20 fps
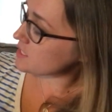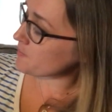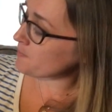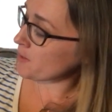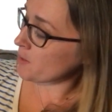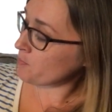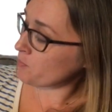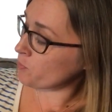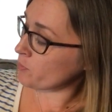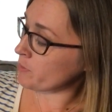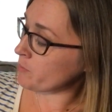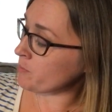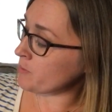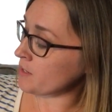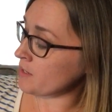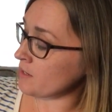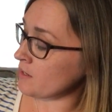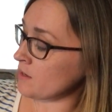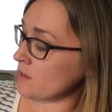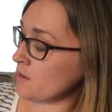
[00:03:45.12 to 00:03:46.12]
step up would
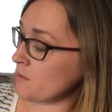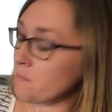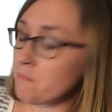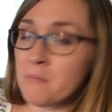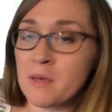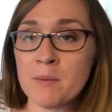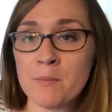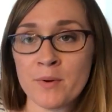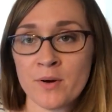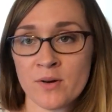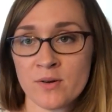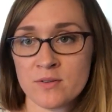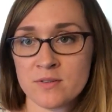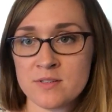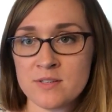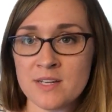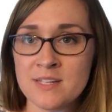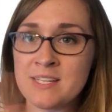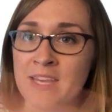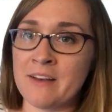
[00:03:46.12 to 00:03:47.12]
be
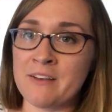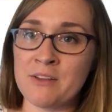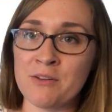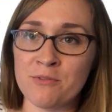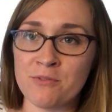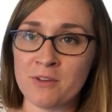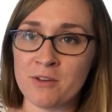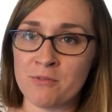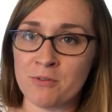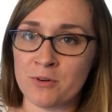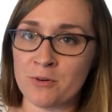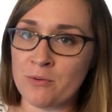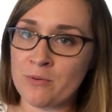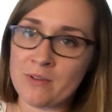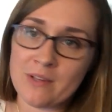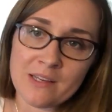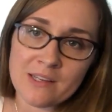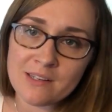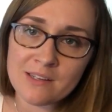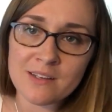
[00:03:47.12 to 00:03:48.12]
meatballs, Italian flavored
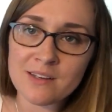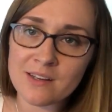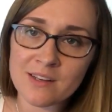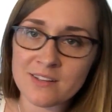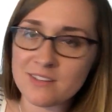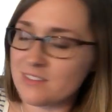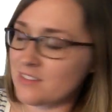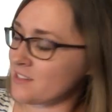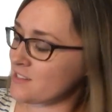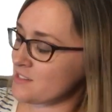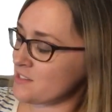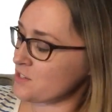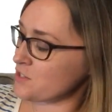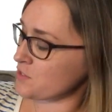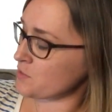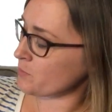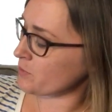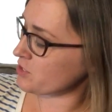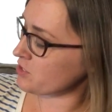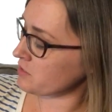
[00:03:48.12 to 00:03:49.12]
only. That's
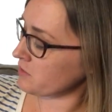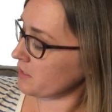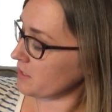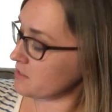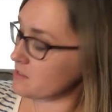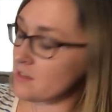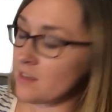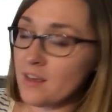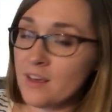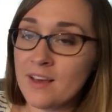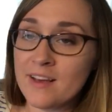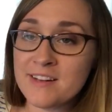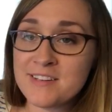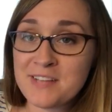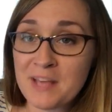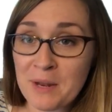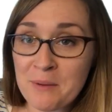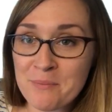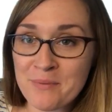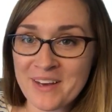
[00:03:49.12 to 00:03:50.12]
just what she likes.
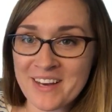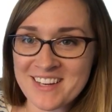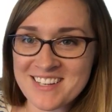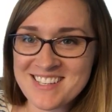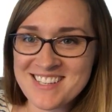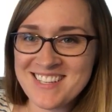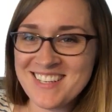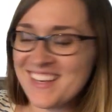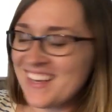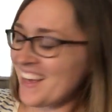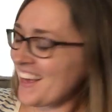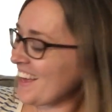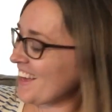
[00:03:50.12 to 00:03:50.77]
$10,